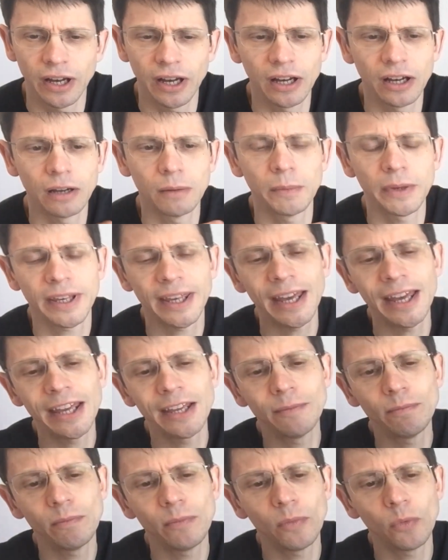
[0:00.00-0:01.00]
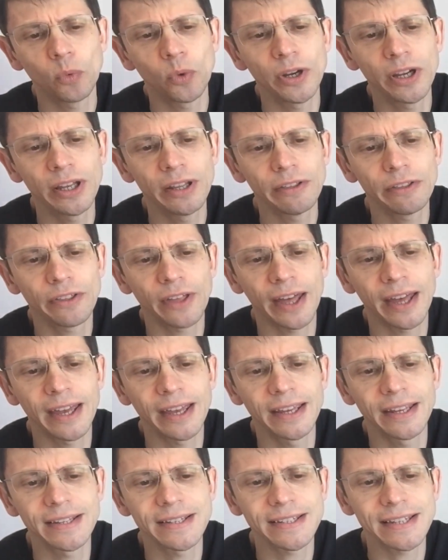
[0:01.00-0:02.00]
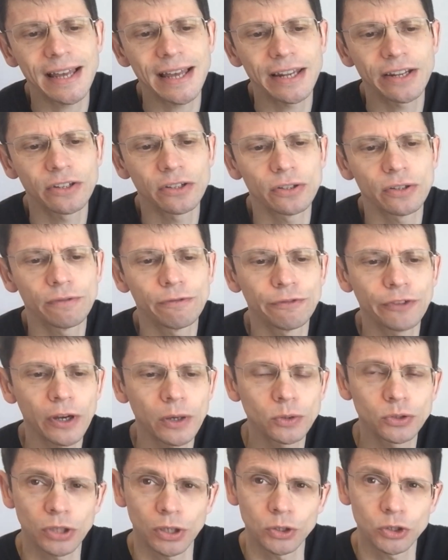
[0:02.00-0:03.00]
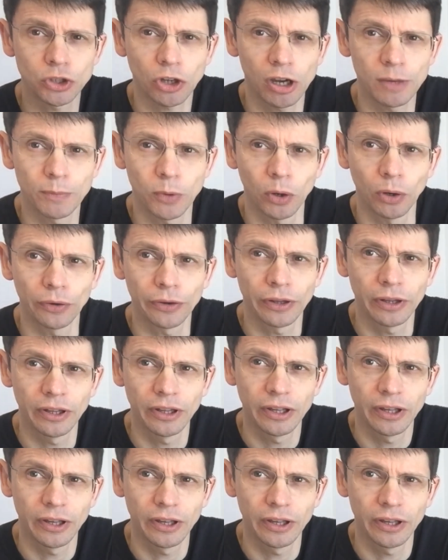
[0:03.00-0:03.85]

It came with a standard photo tripod